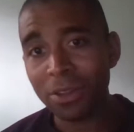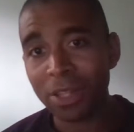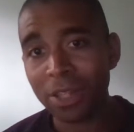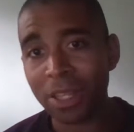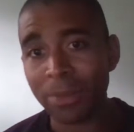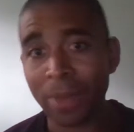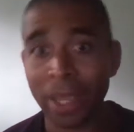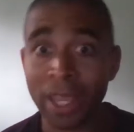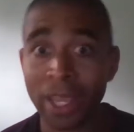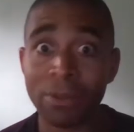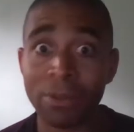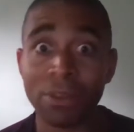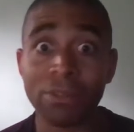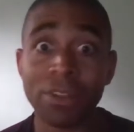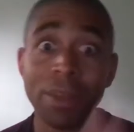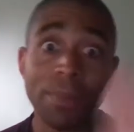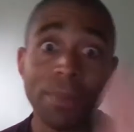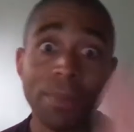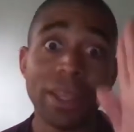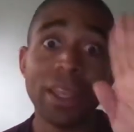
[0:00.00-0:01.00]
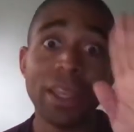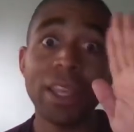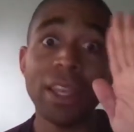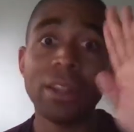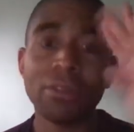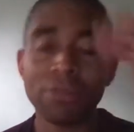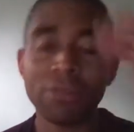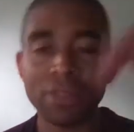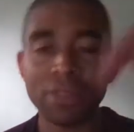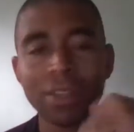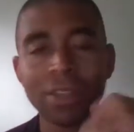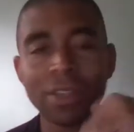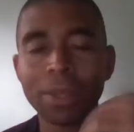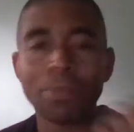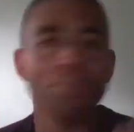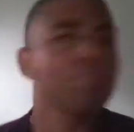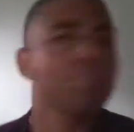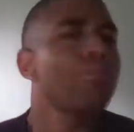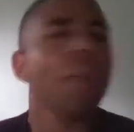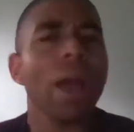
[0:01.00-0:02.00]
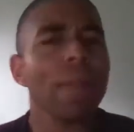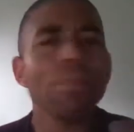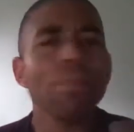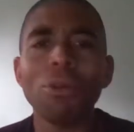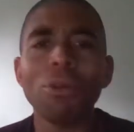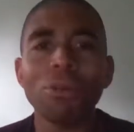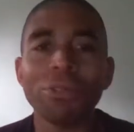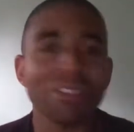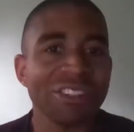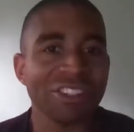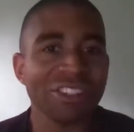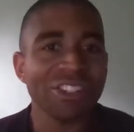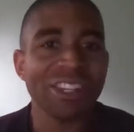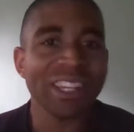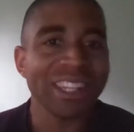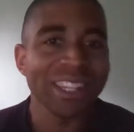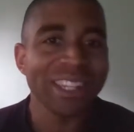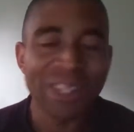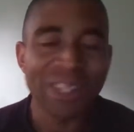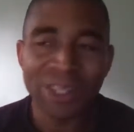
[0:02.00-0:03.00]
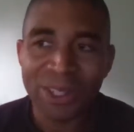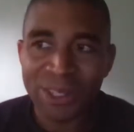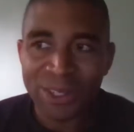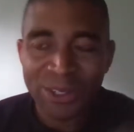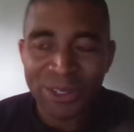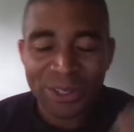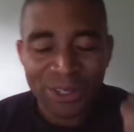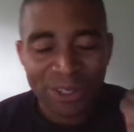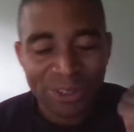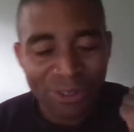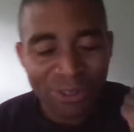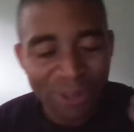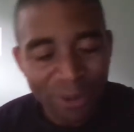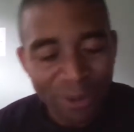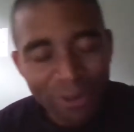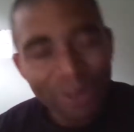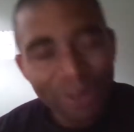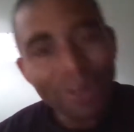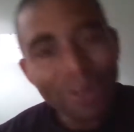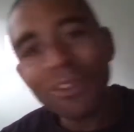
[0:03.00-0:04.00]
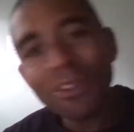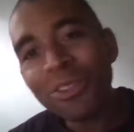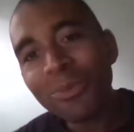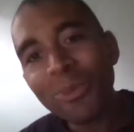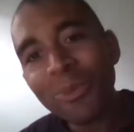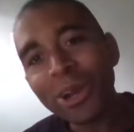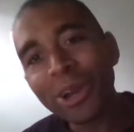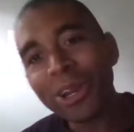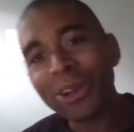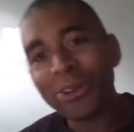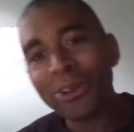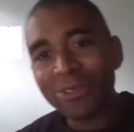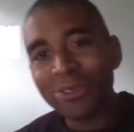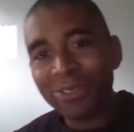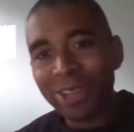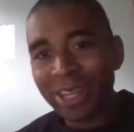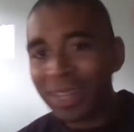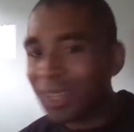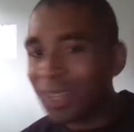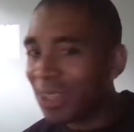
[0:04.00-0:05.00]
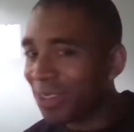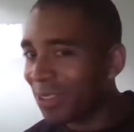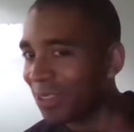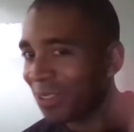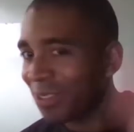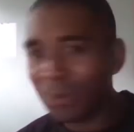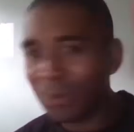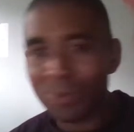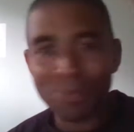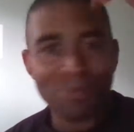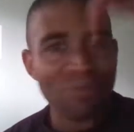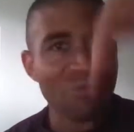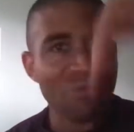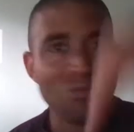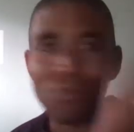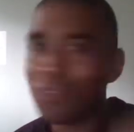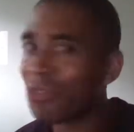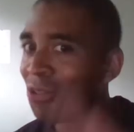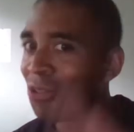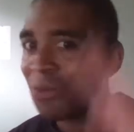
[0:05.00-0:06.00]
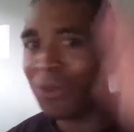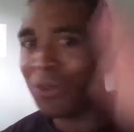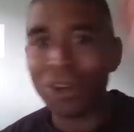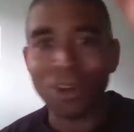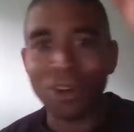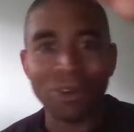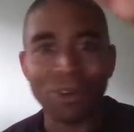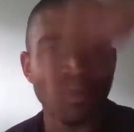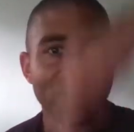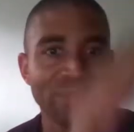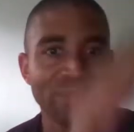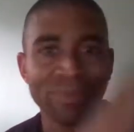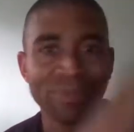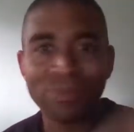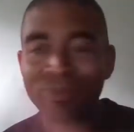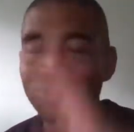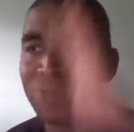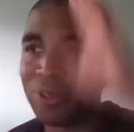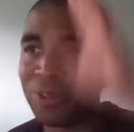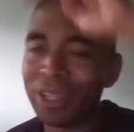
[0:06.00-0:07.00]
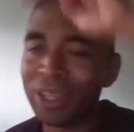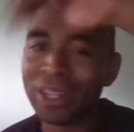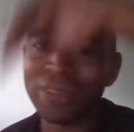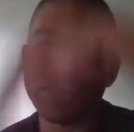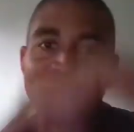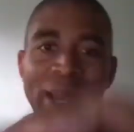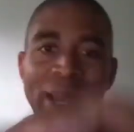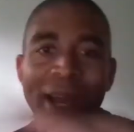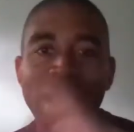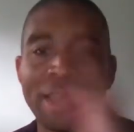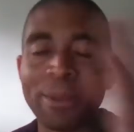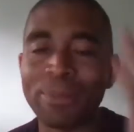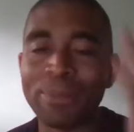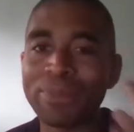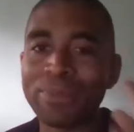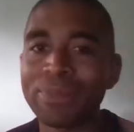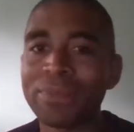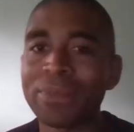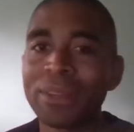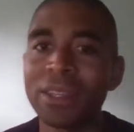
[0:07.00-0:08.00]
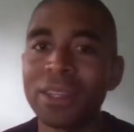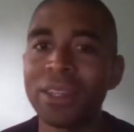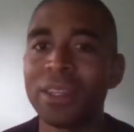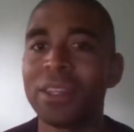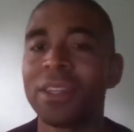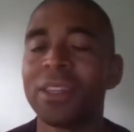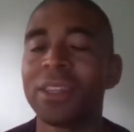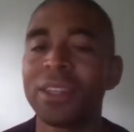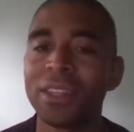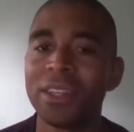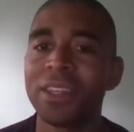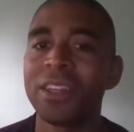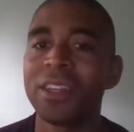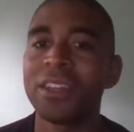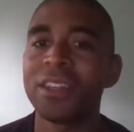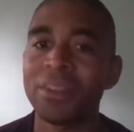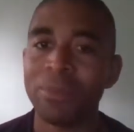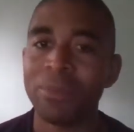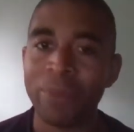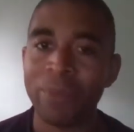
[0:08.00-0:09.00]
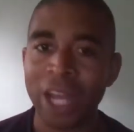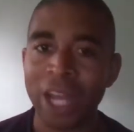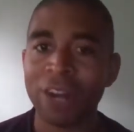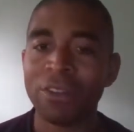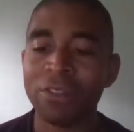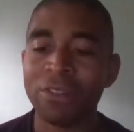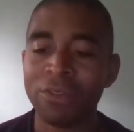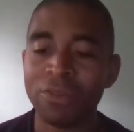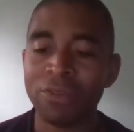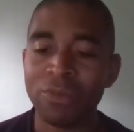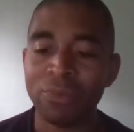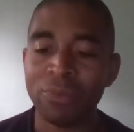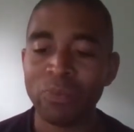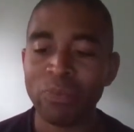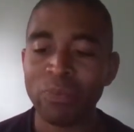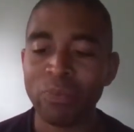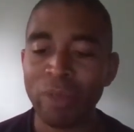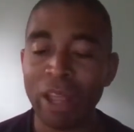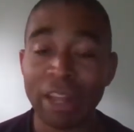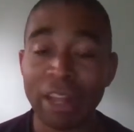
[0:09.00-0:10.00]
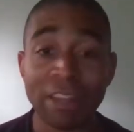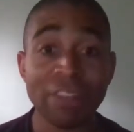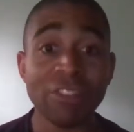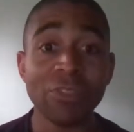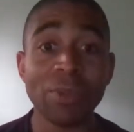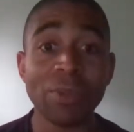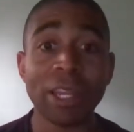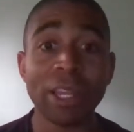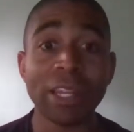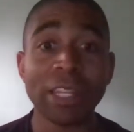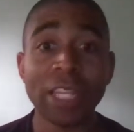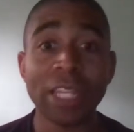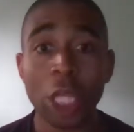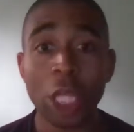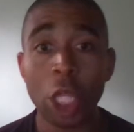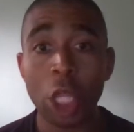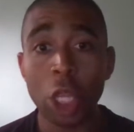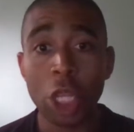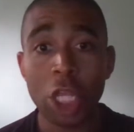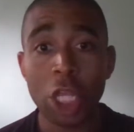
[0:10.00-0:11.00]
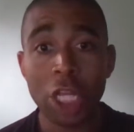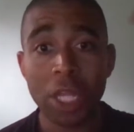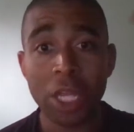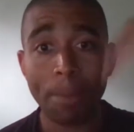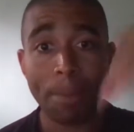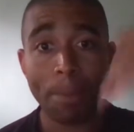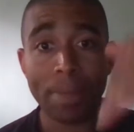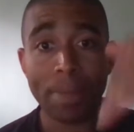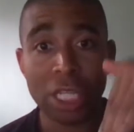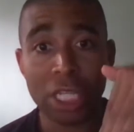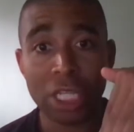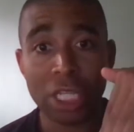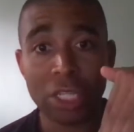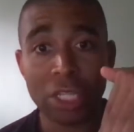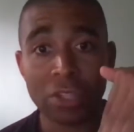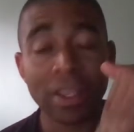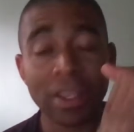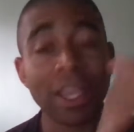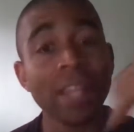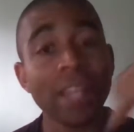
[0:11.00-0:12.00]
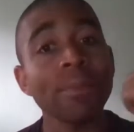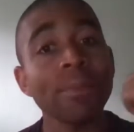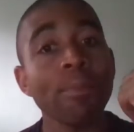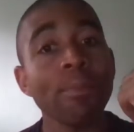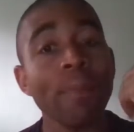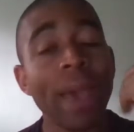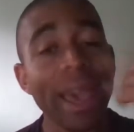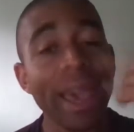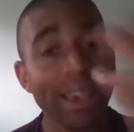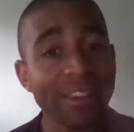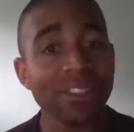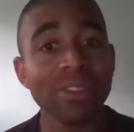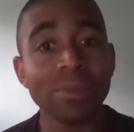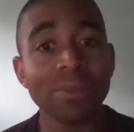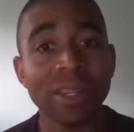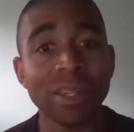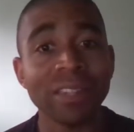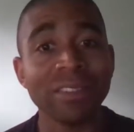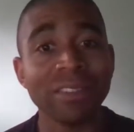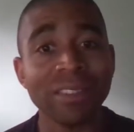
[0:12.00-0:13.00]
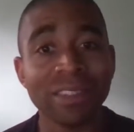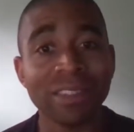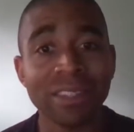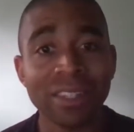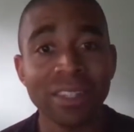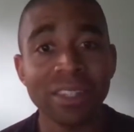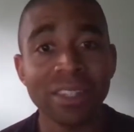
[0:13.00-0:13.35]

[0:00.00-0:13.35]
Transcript: they get back in when it goes up again. It's like bipolar as shit. So if you know the market goes like this, which it will, to the end of time, it's a matter of anticipating the dips and maximizing